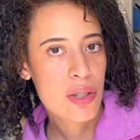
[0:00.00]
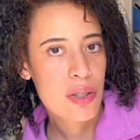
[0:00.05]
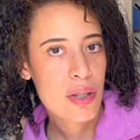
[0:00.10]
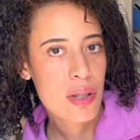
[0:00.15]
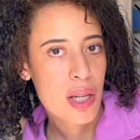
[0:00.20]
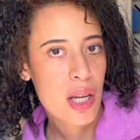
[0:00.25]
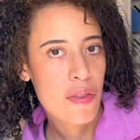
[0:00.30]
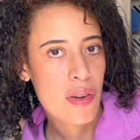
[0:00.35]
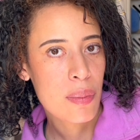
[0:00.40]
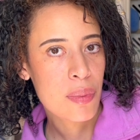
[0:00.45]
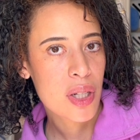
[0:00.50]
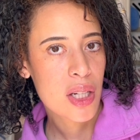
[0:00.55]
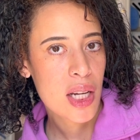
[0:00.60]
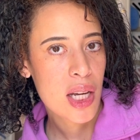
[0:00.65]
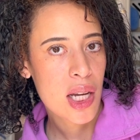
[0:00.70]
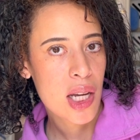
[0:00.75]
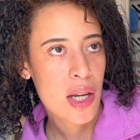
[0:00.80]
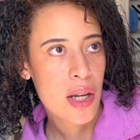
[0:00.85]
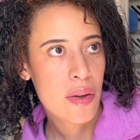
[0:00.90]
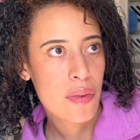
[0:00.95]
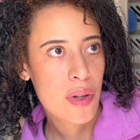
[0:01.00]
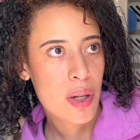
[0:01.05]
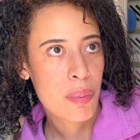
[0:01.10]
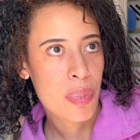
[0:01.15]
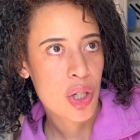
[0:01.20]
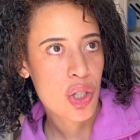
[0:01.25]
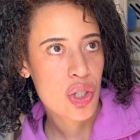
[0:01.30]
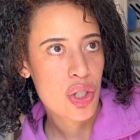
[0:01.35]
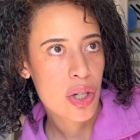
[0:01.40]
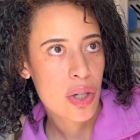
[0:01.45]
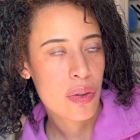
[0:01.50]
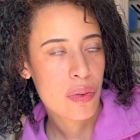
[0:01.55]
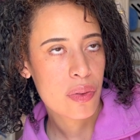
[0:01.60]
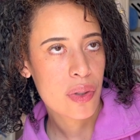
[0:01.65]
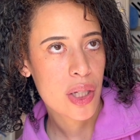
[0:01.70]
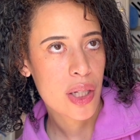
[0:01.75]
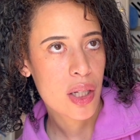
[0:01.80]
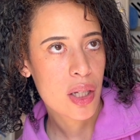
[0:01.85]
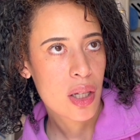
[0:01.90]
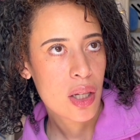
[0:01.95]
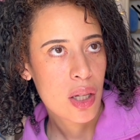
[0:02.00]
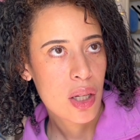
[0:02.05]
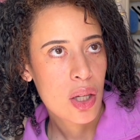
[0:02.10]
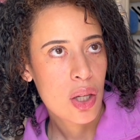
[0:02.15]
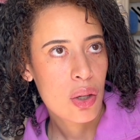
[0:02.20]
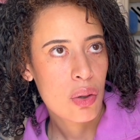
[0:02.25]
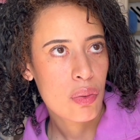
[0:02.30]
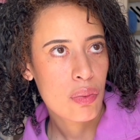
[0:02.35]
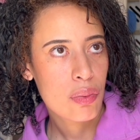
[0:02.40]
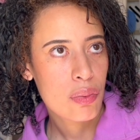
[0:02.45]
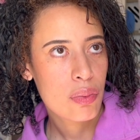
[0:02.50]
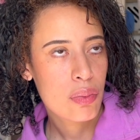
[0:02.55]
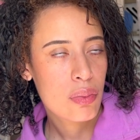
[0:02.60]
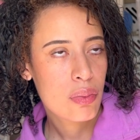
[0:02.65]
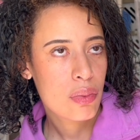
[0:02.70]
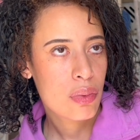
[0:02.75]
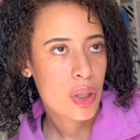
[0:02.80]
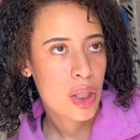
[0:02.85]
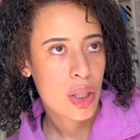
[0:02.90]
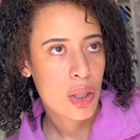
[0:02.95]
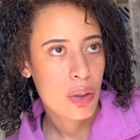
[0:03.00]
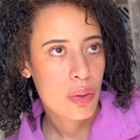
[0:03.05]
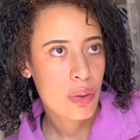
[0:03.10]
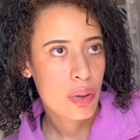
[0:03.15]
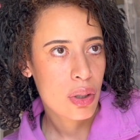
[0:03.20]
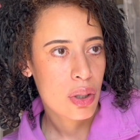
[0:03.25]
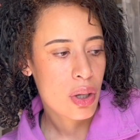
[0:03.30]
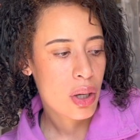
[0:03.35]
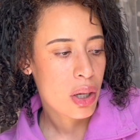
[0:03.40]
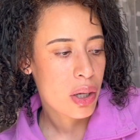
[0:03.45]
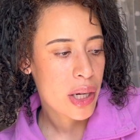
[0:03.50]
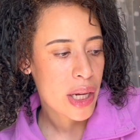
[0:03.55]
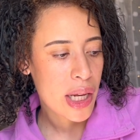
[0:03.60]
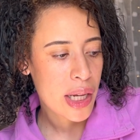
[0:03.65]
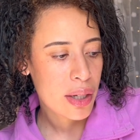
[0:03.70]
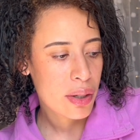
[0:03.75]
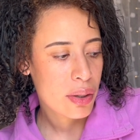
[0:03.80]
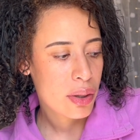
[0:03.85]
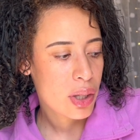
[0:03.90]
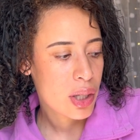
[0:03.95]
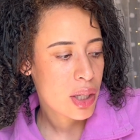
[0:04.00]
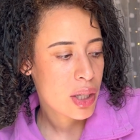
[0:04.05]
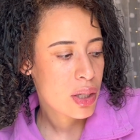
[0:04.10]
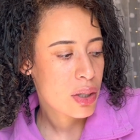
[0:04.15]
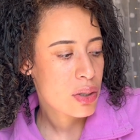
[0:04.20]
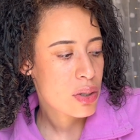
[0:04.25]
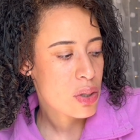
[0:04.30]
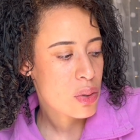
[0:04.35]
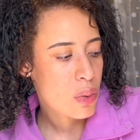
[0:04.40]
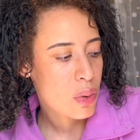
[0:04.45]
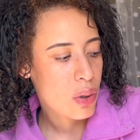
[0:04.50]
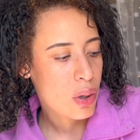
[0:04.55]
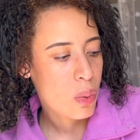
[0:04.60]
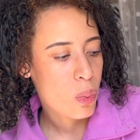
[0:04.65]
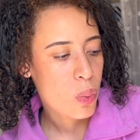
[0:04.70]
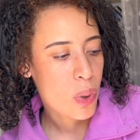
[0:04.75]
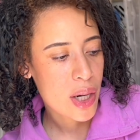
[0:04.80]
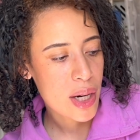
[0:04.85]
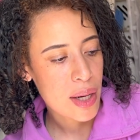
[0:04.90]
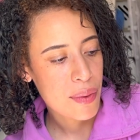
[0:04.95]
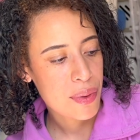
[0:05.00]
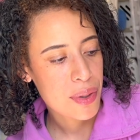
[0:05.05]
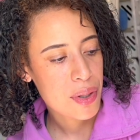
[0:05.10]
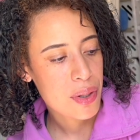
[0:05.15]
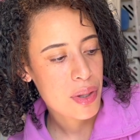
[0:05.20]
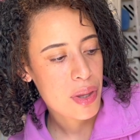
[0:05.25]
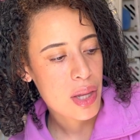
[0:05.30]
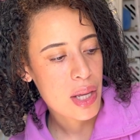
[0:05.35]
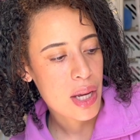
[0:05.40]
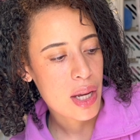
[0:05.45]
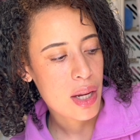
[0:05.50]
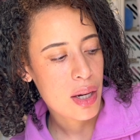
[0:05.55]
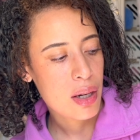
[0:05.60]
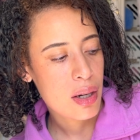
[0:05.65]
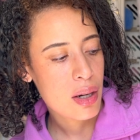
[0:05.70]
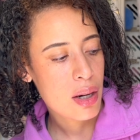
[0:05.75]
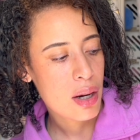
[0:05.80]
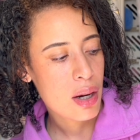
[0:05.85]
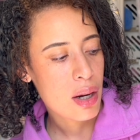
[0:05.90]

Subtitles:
So like if I'm gonna have a bunch of like, you know, the car hanger things or whatever, then